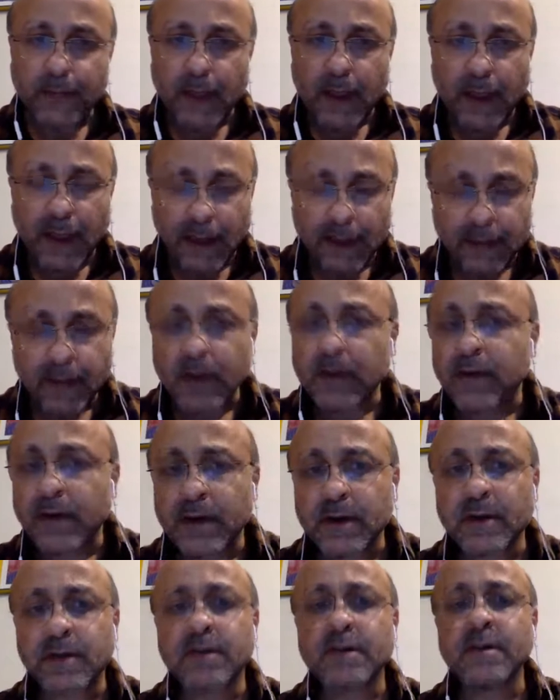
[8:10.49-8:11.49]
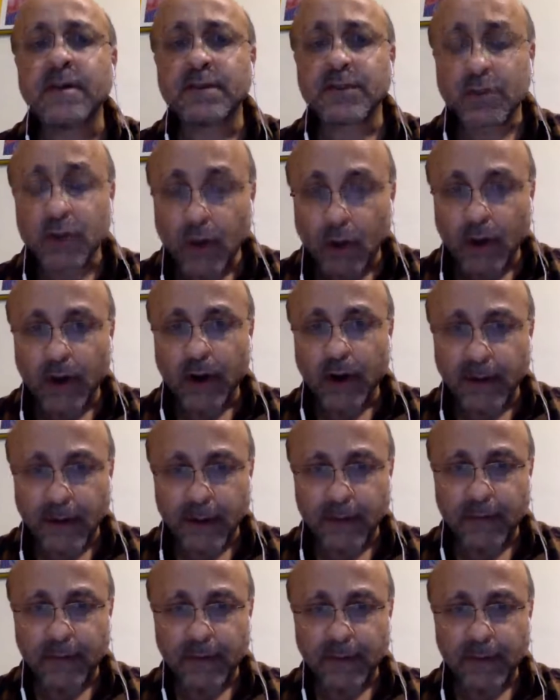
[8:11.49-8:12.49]
having written is not
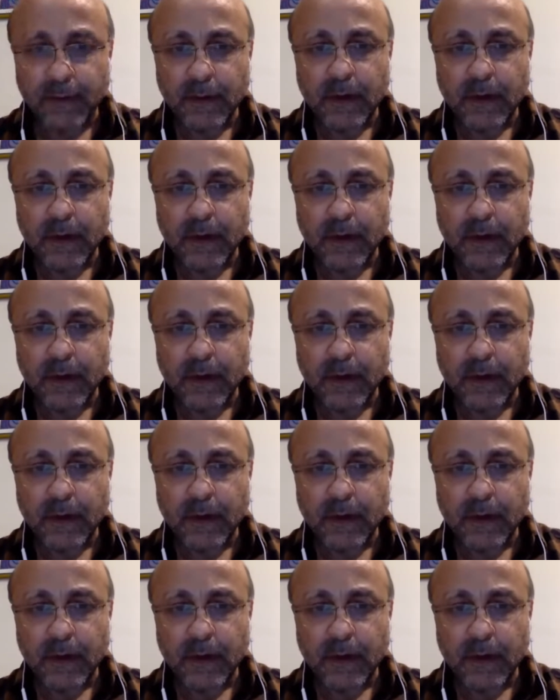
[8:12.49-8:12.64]
enough.